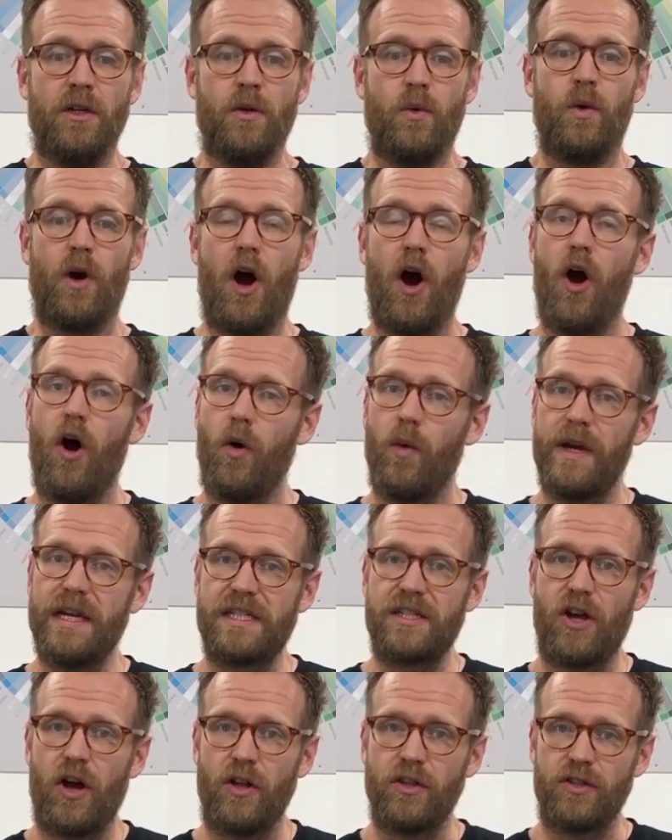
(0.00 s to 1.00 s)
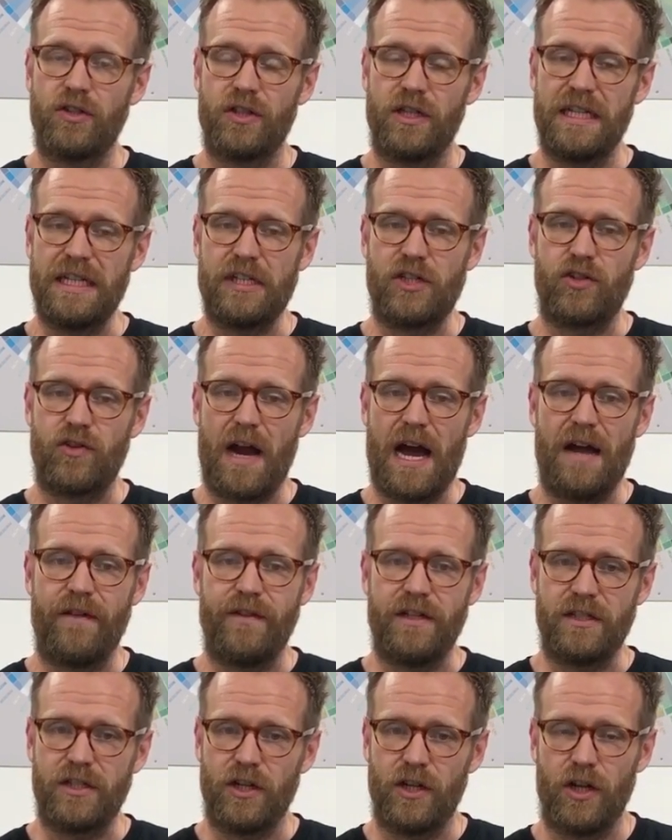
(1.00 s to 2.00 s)
We're always constantly
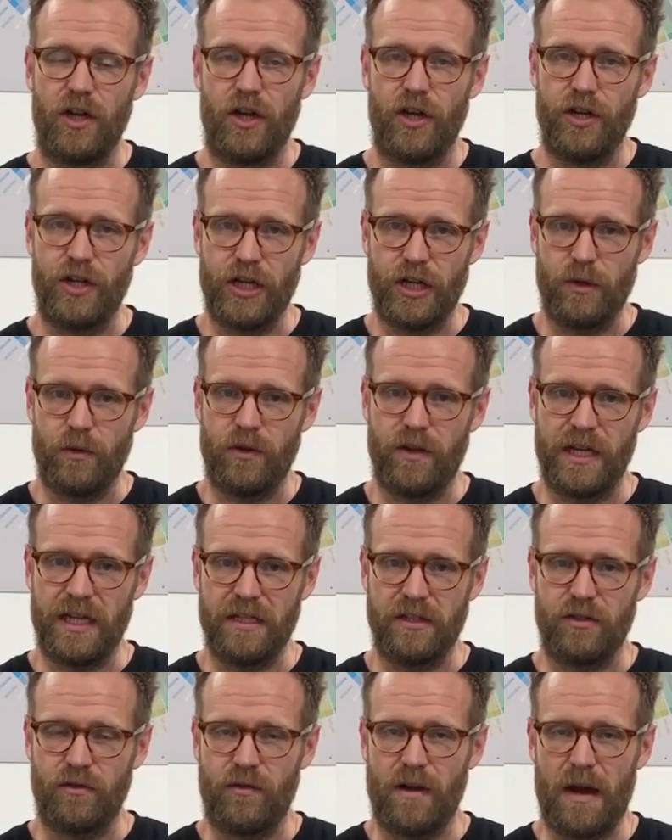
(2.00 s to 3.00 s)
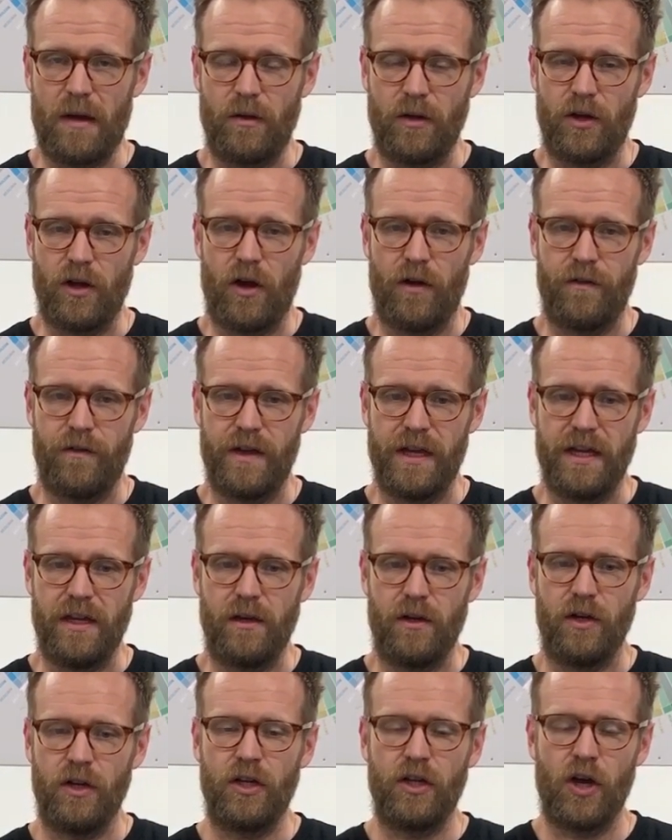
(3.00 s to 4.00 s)
striving to learn new things at Rounton Coffee.
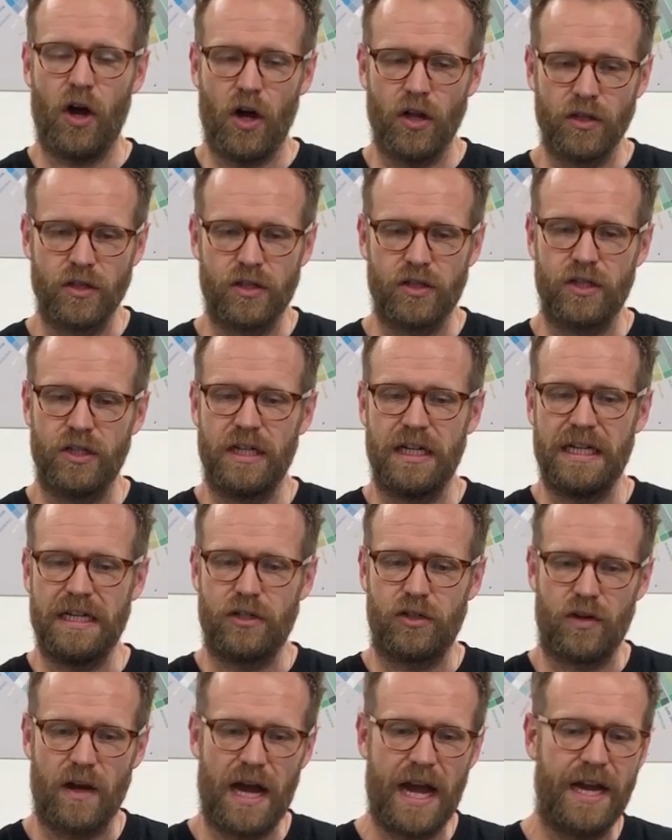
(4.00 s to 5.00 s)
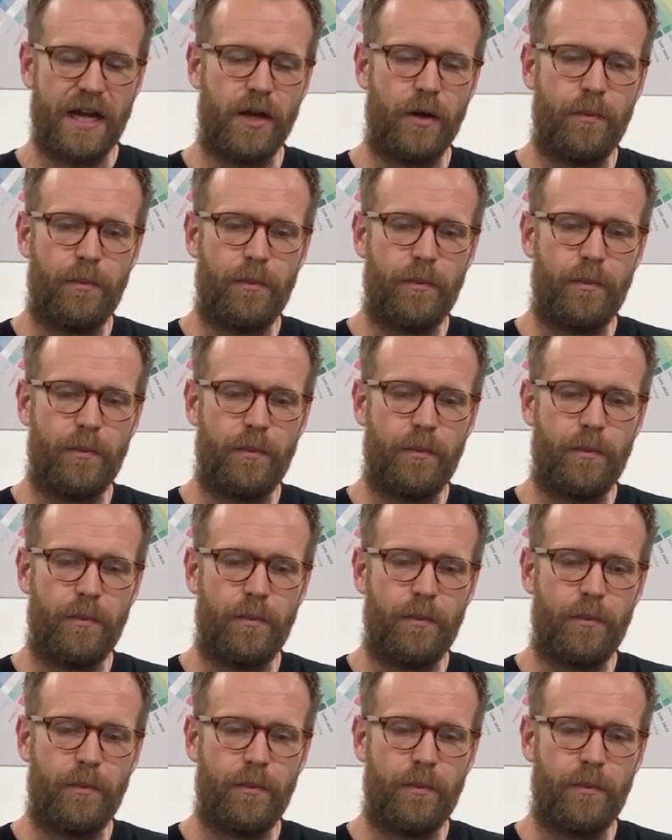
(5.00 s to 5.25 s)
Constantly trying to